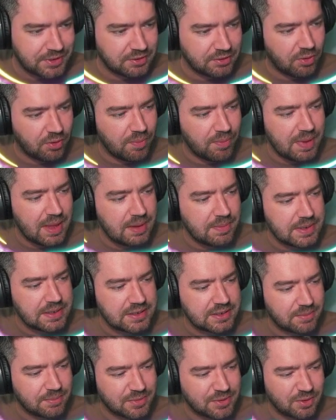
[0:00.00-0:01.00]
or maybe
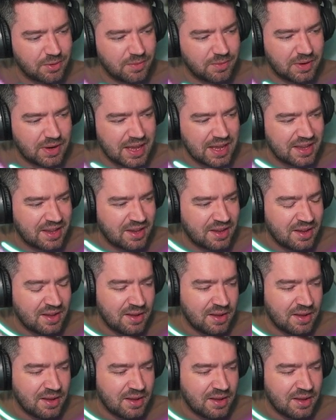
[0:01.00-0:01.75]
some sort of like